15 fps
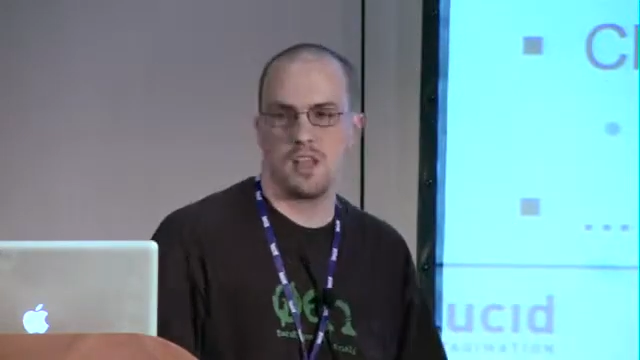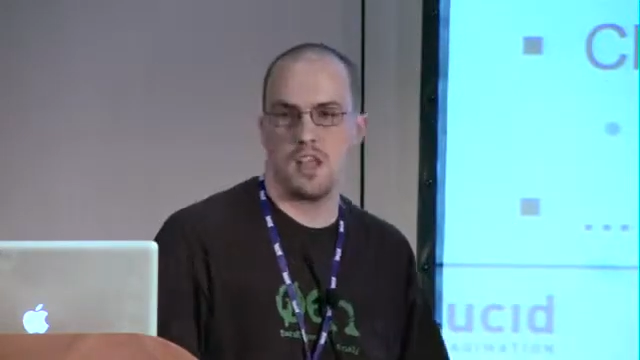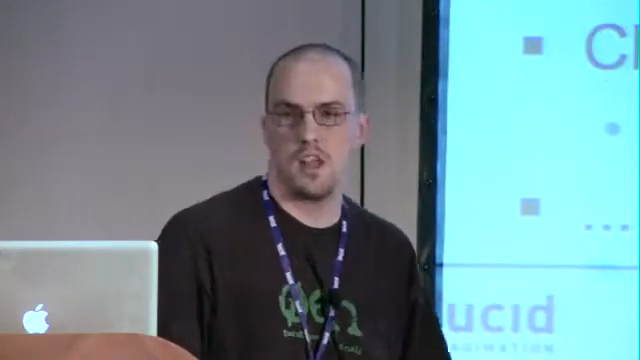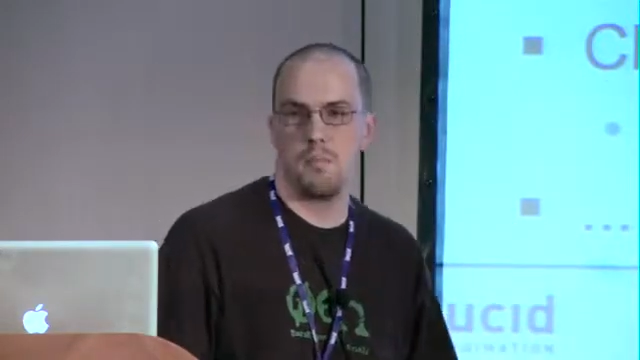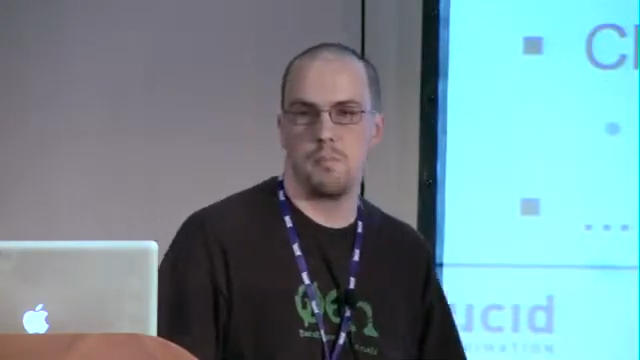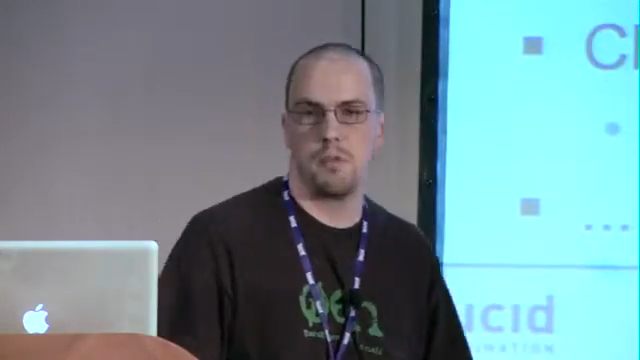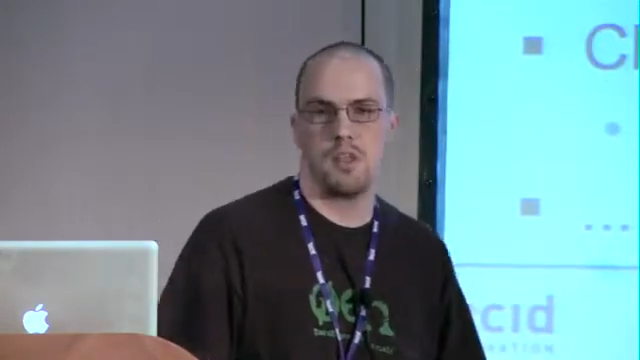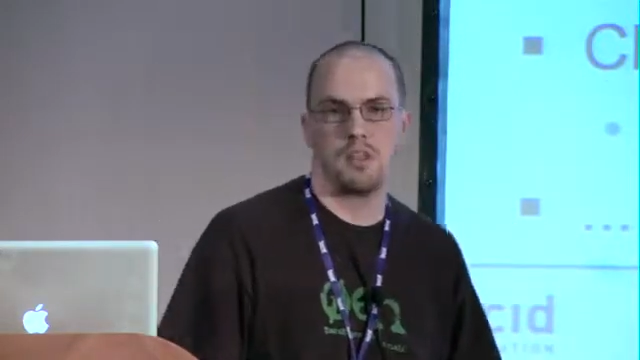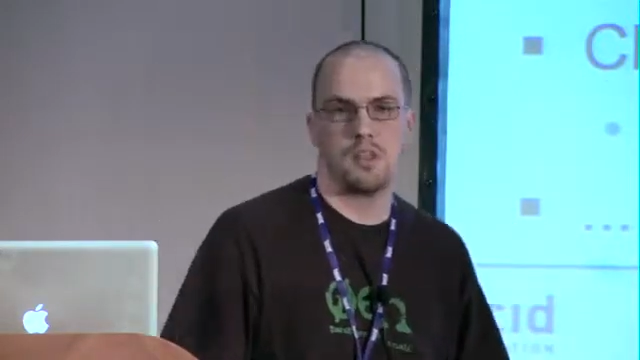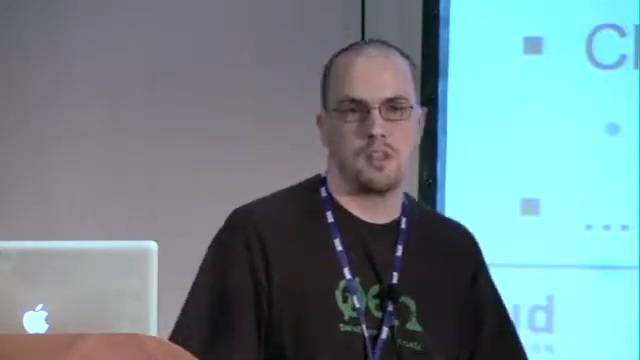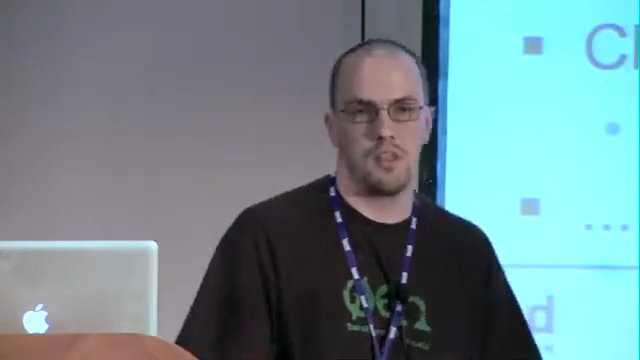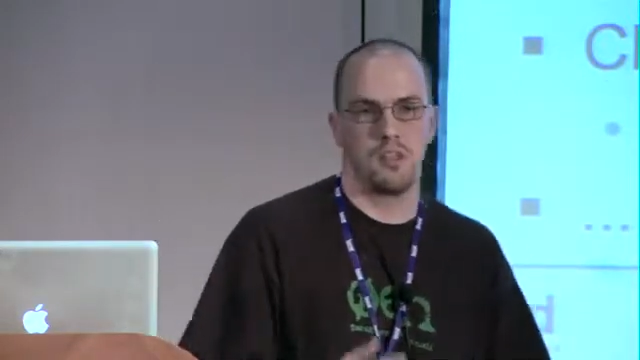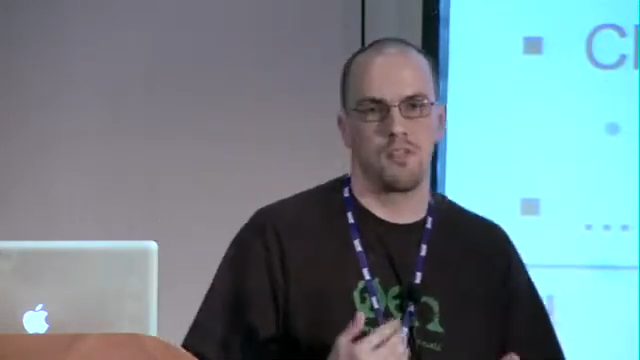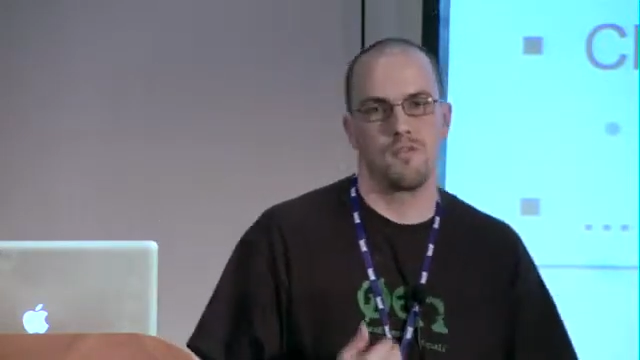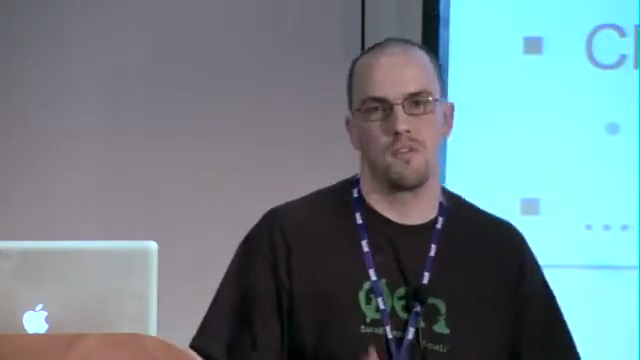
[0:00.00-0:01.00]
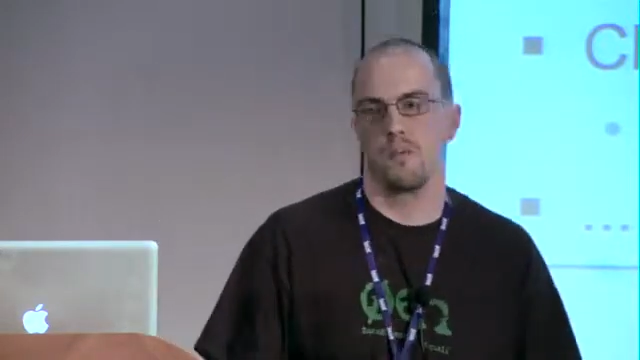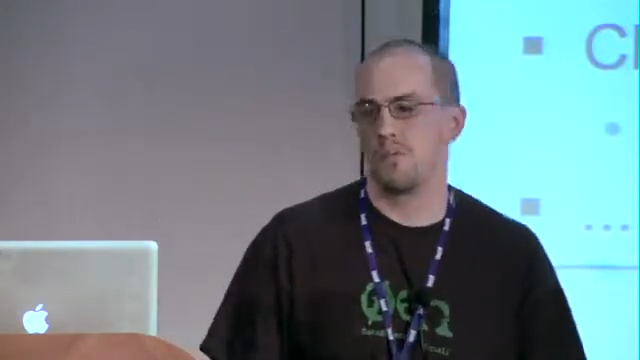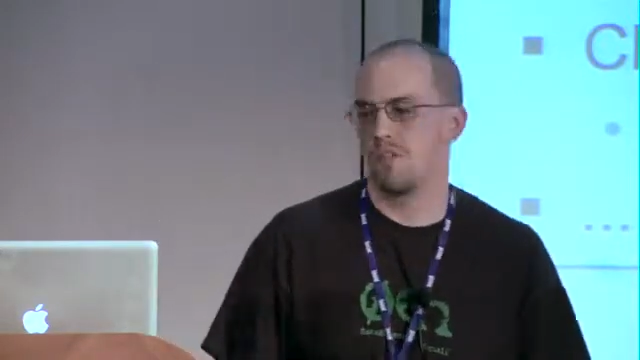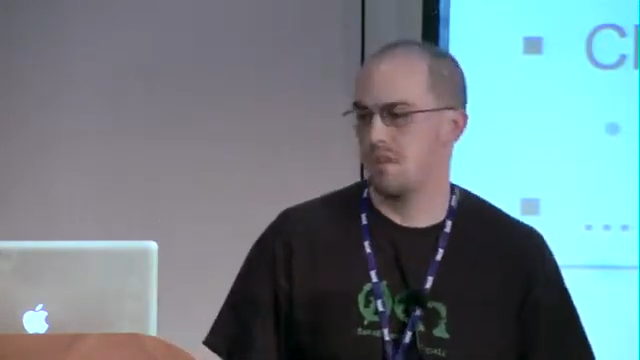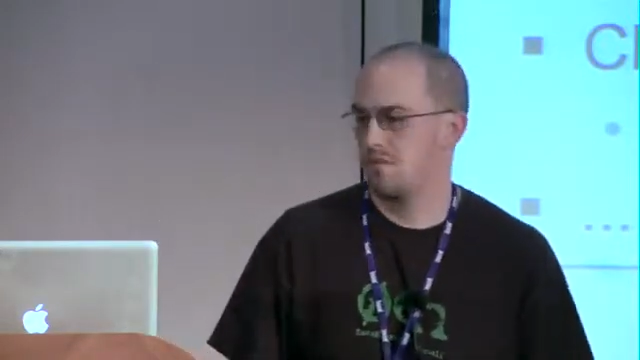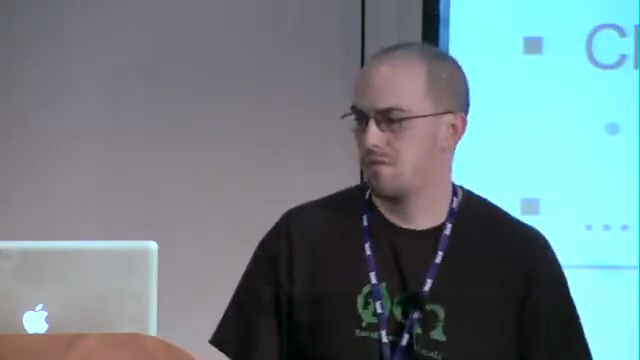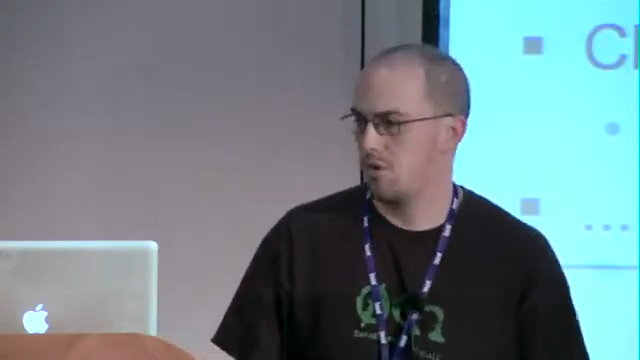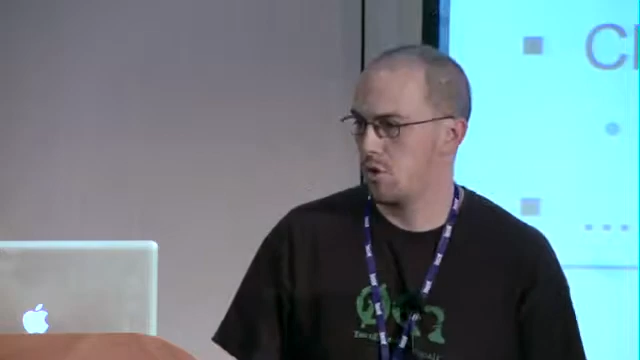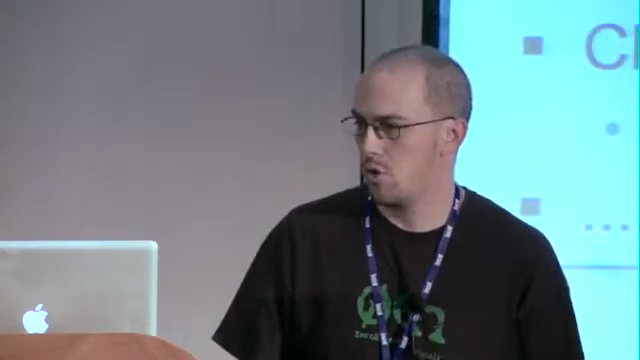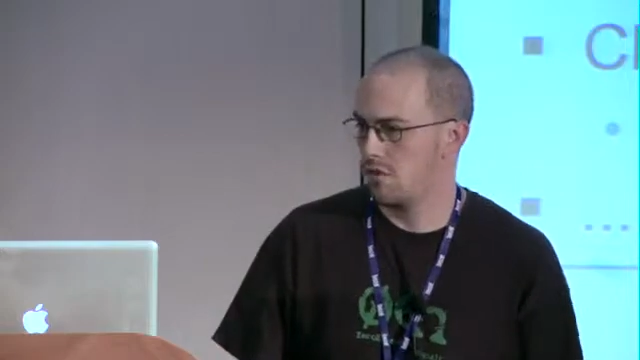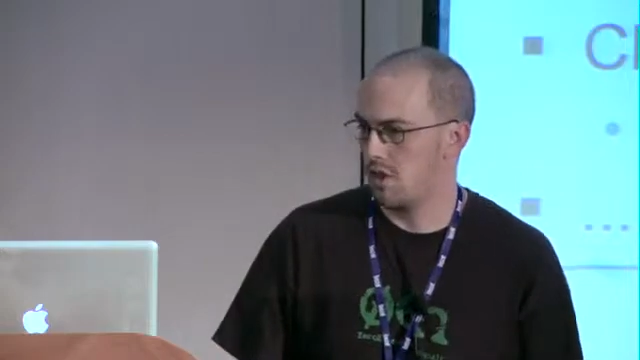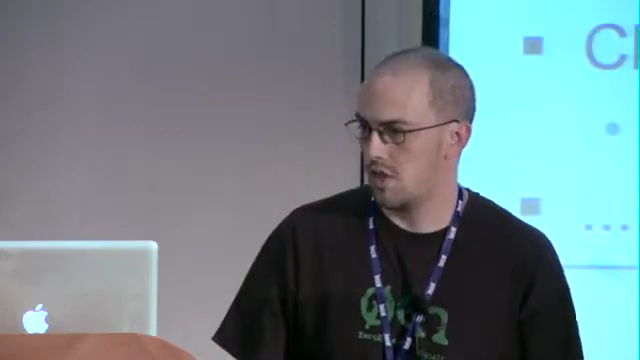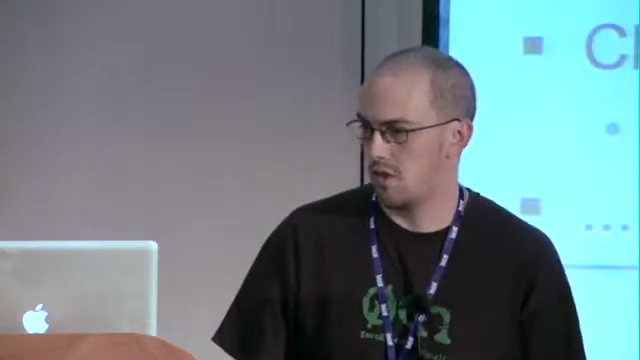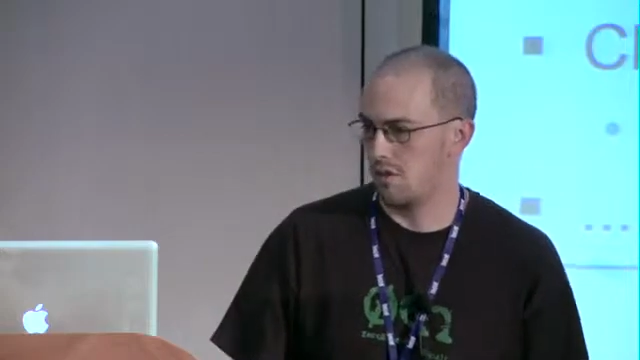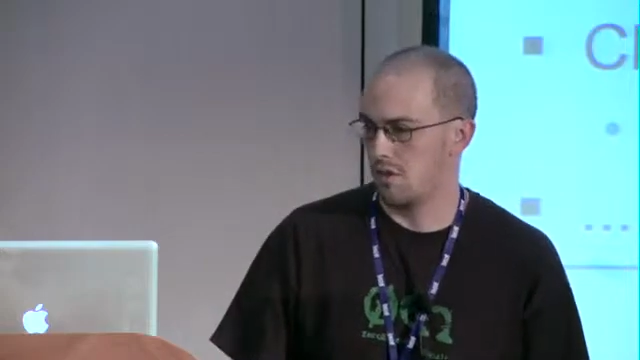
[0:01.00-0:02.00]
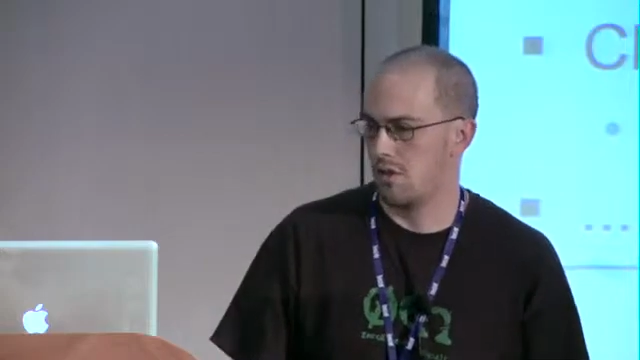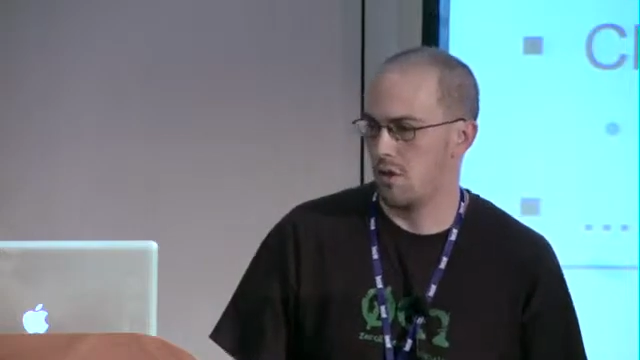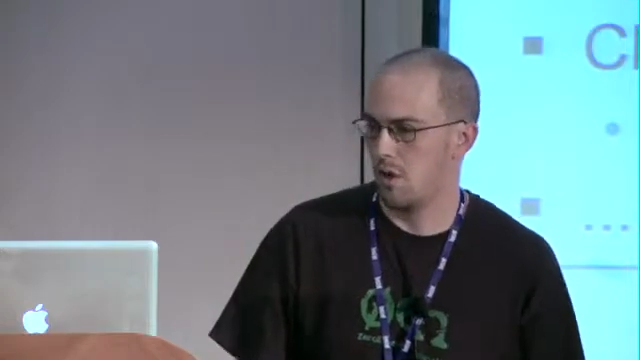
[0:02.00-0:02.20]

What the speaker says: NLP that is from Stanford University,